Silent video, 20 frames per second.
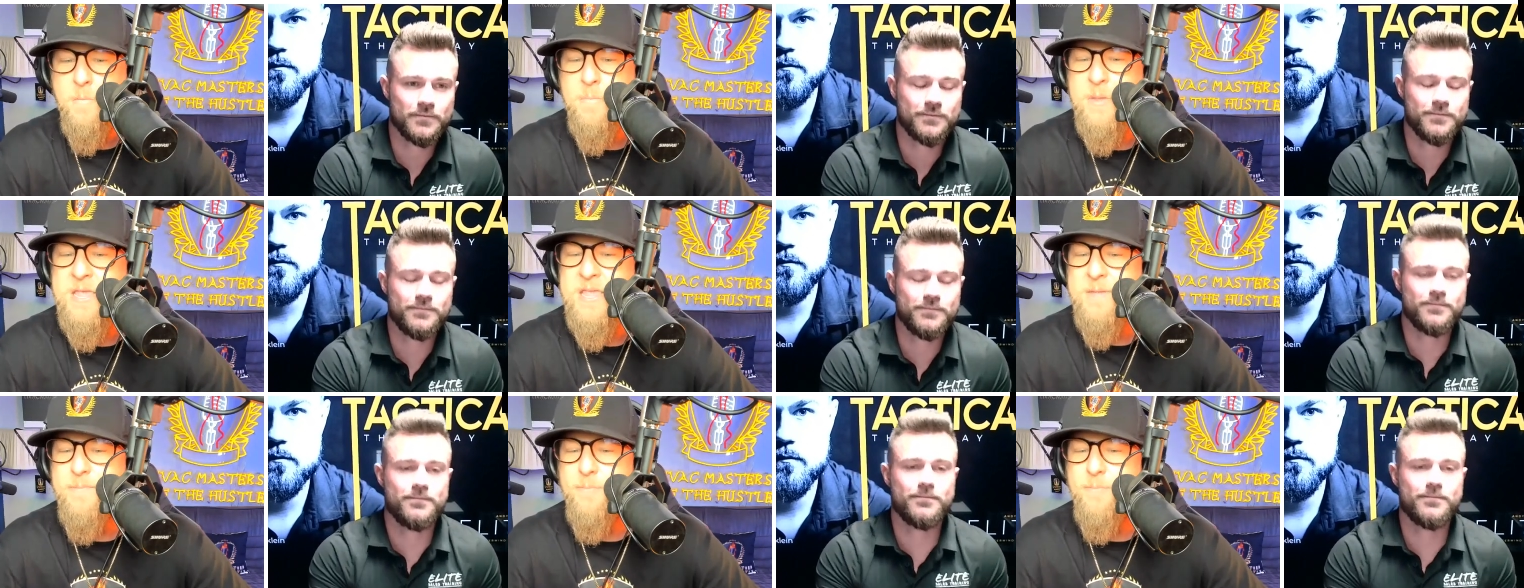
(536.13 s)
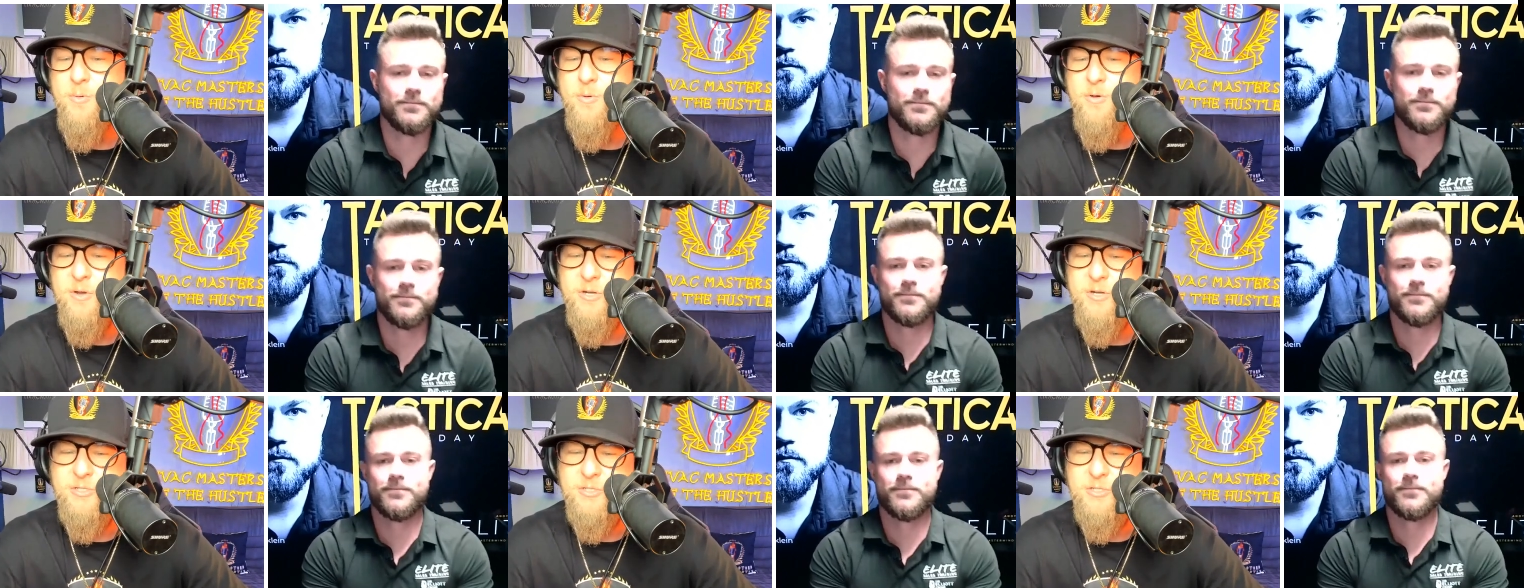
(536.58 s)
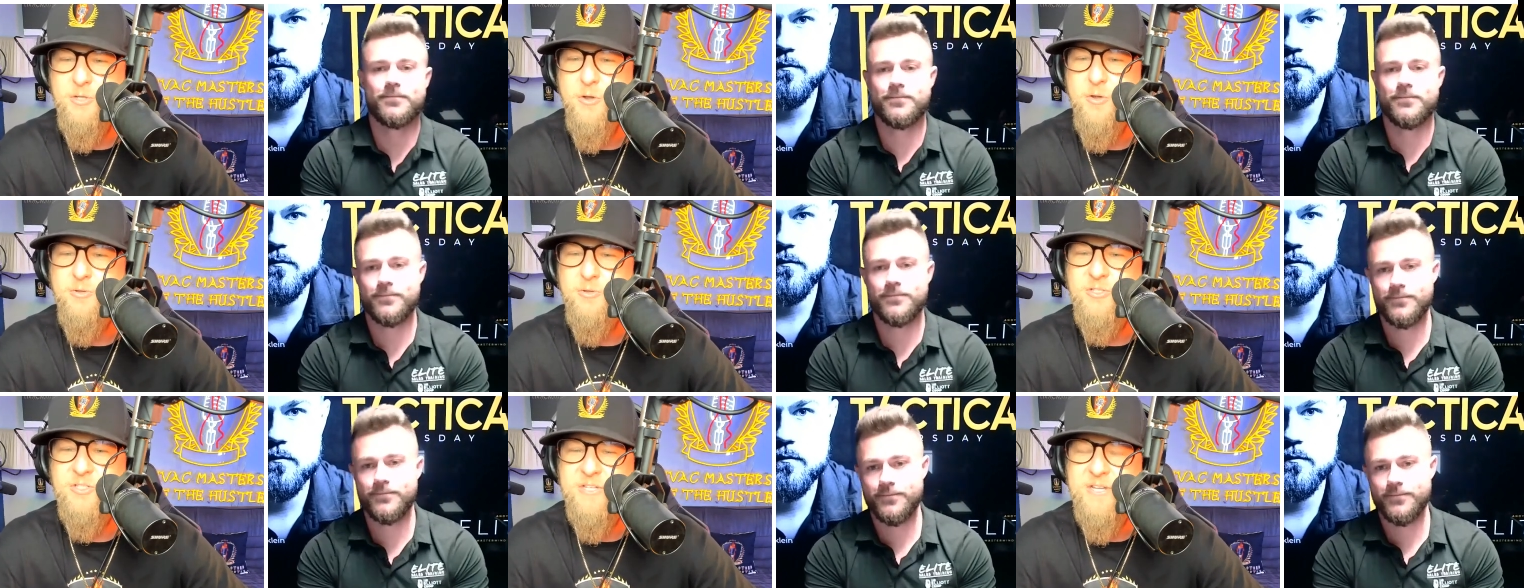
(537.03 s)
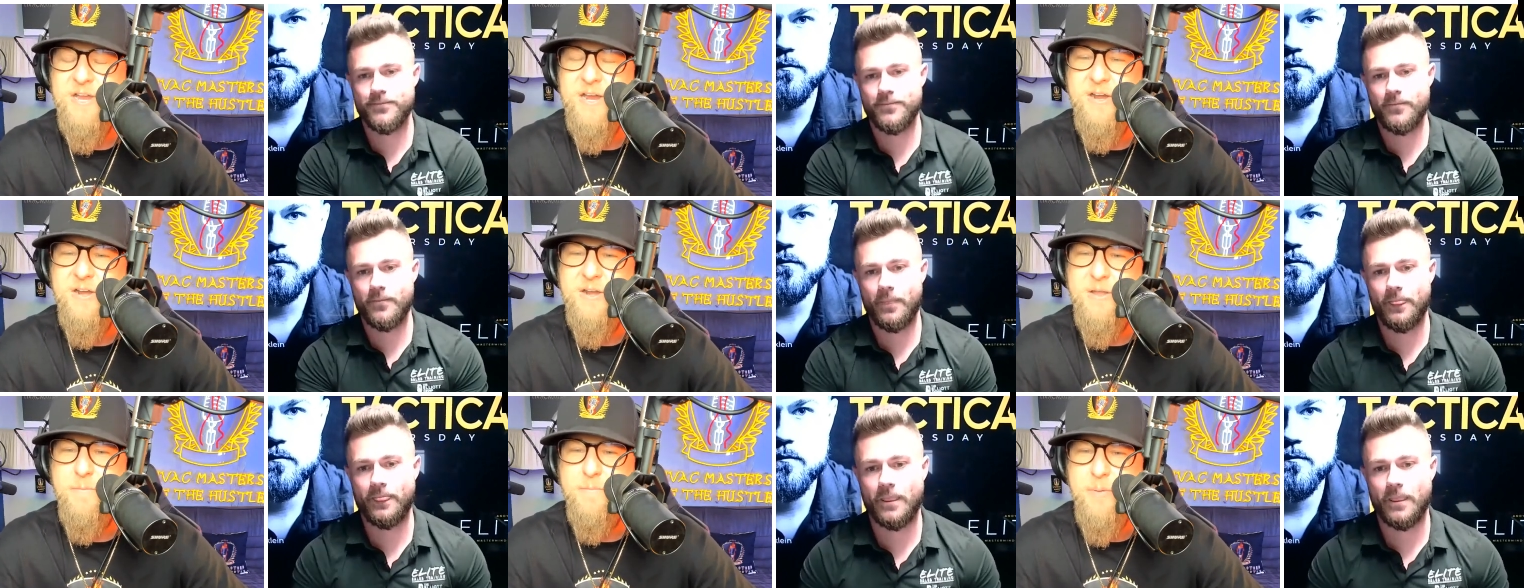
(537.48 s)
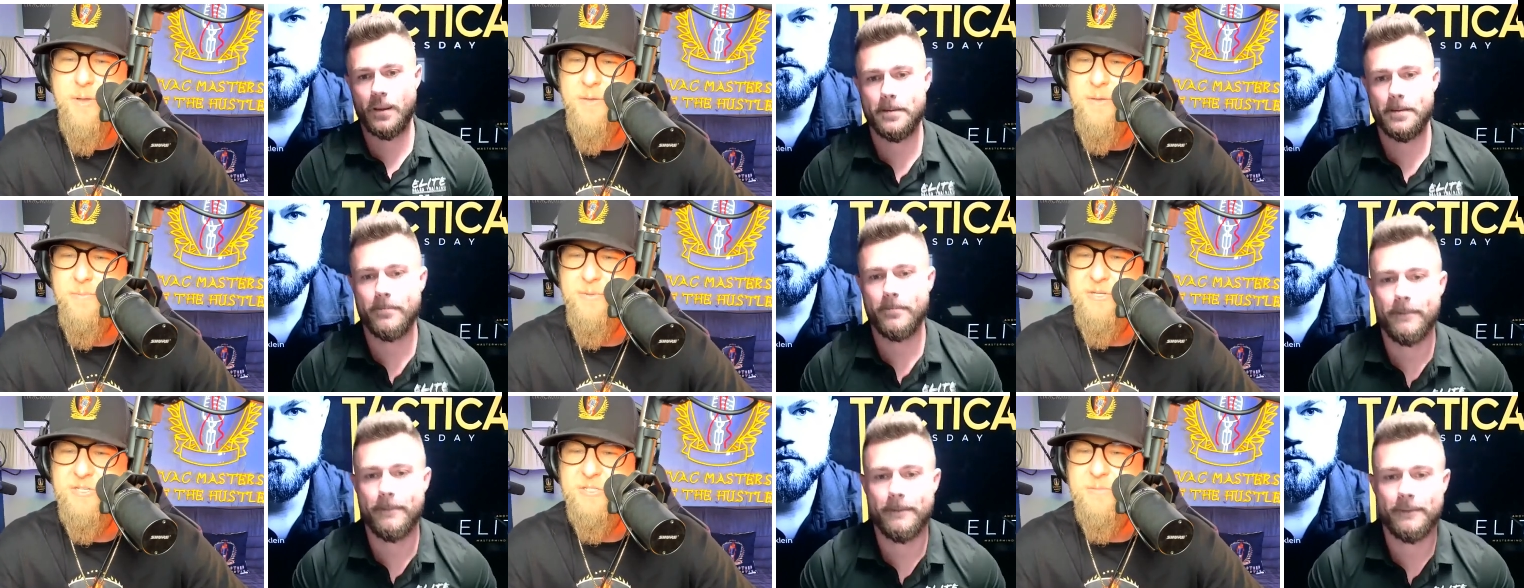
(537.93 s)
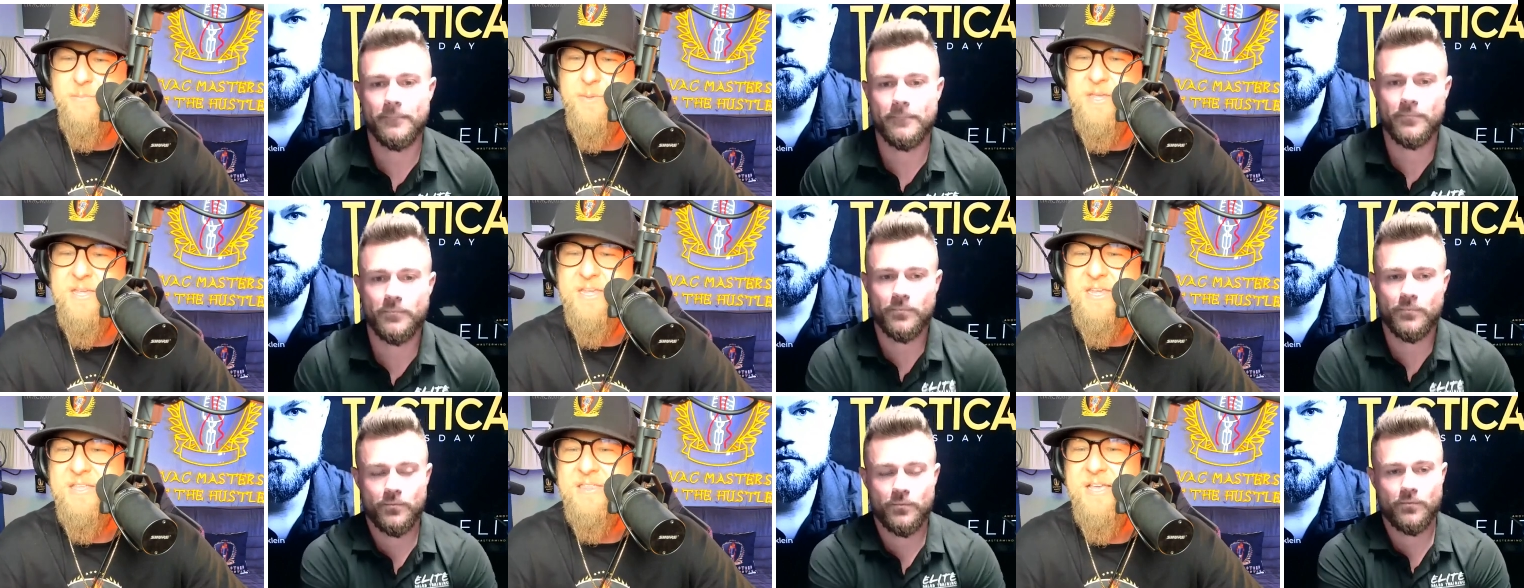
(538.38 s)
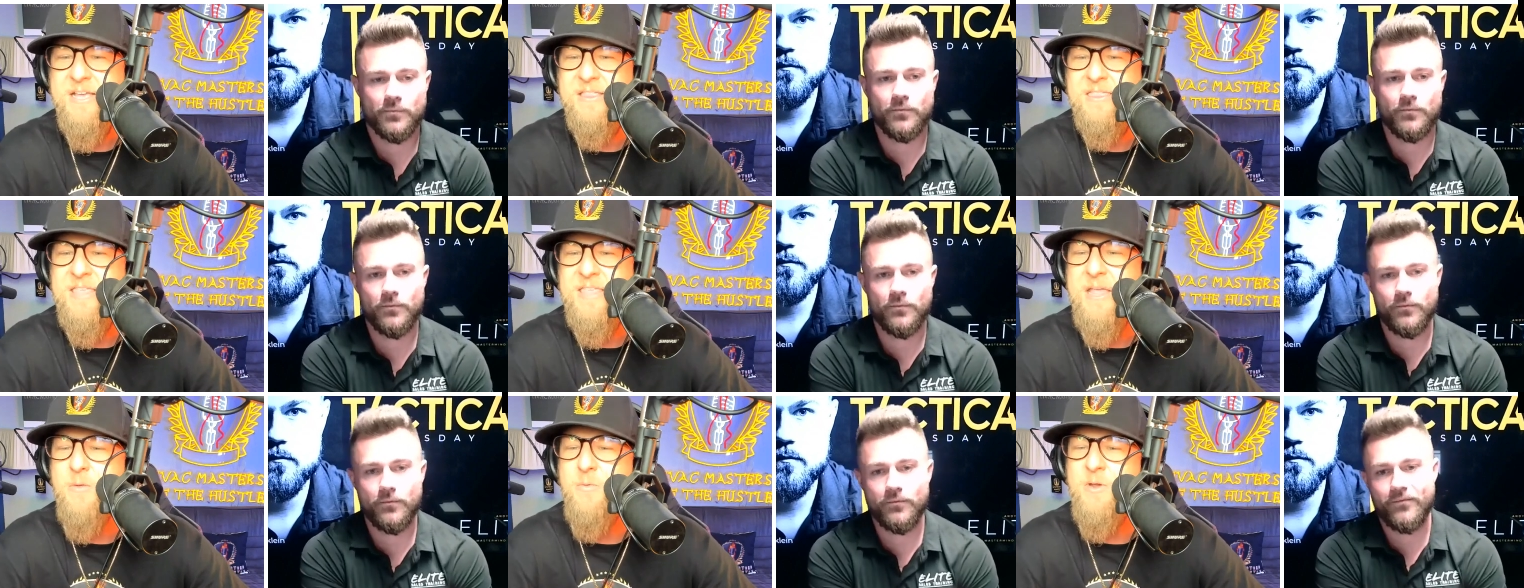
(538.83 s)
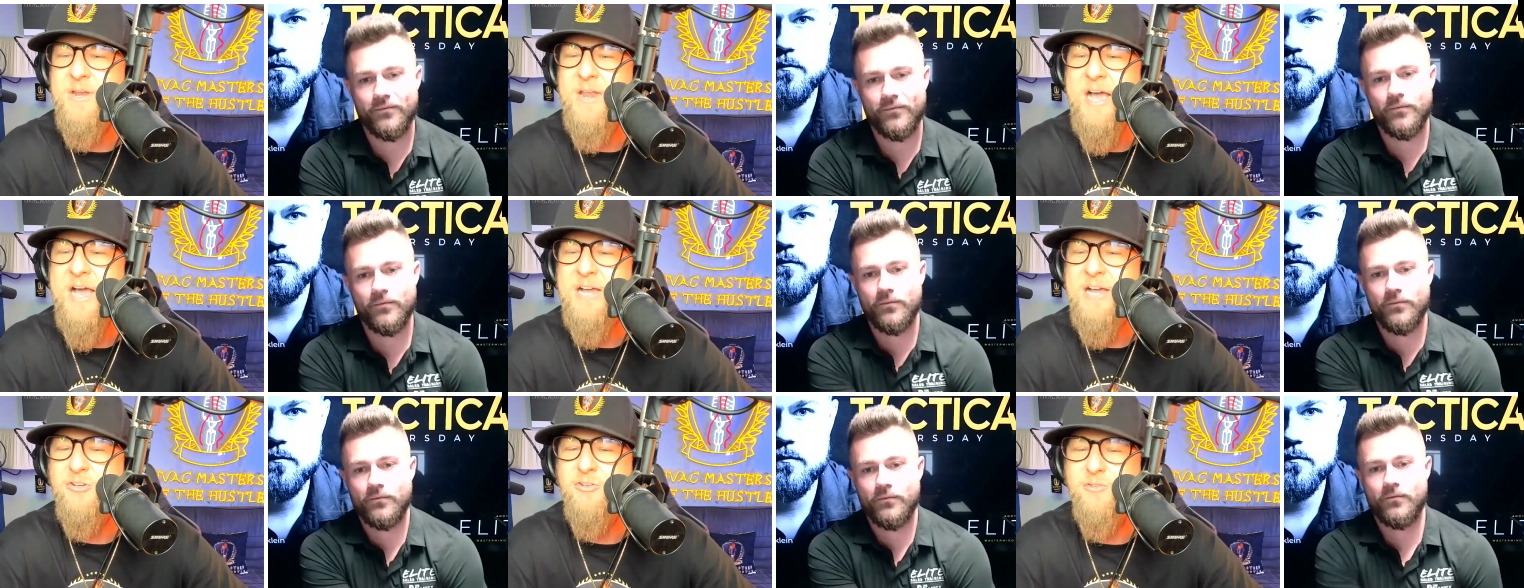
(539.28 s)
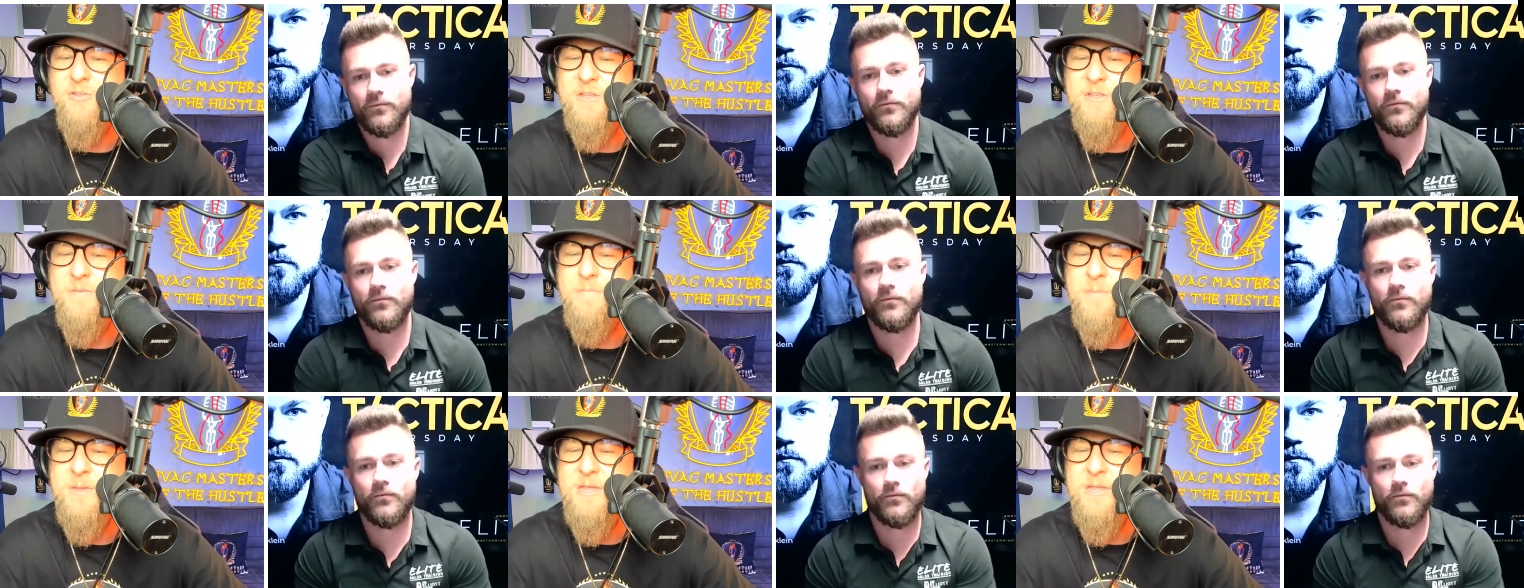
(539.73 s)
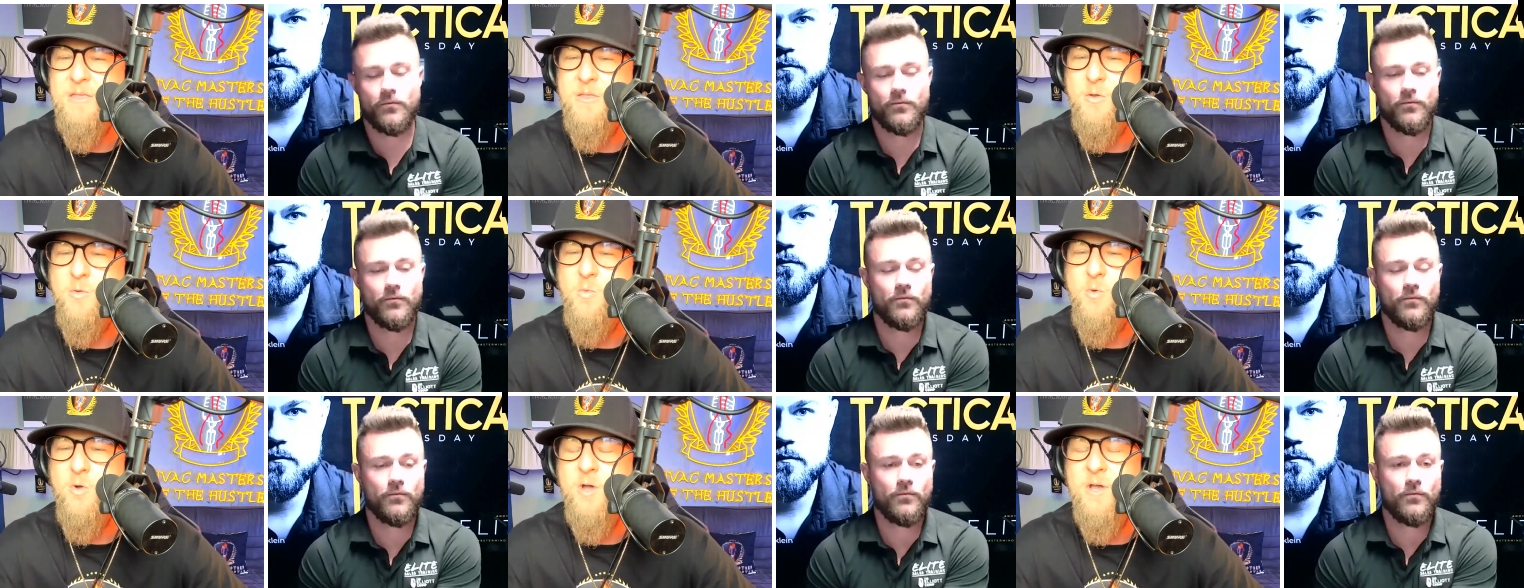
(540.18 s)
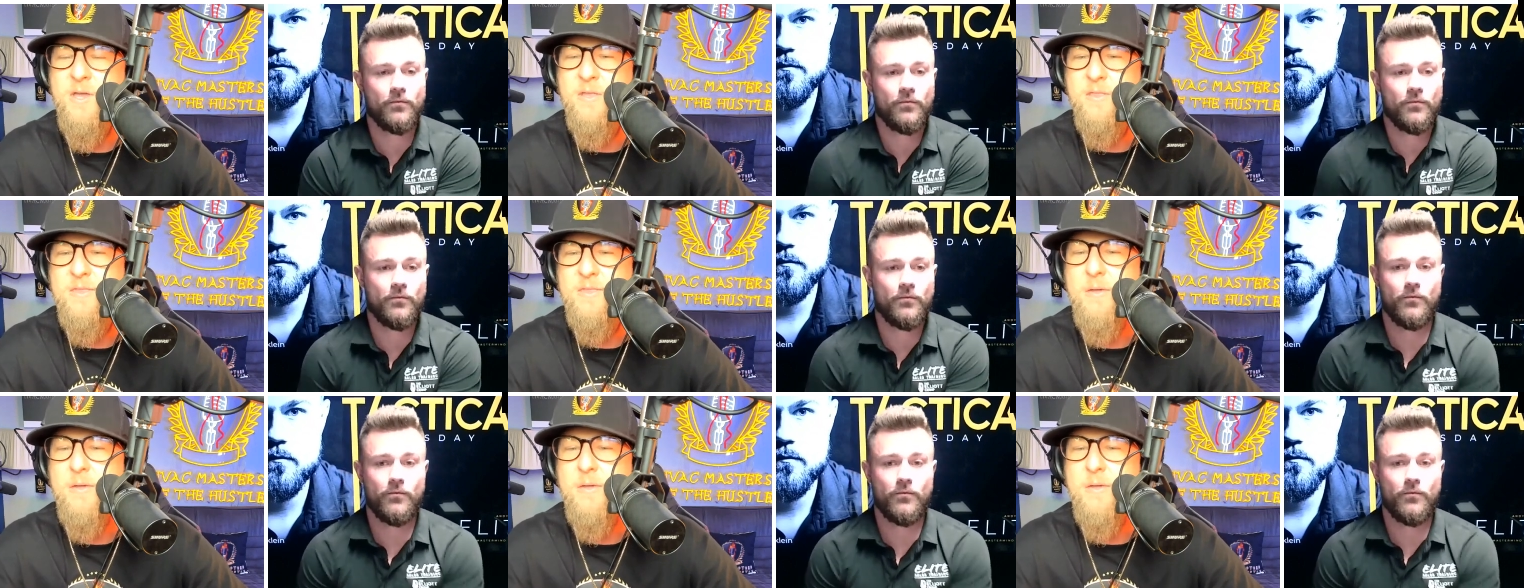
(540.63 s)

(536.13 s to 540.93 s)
Speaker 1: people are so scared of public speaking that they would actually be the one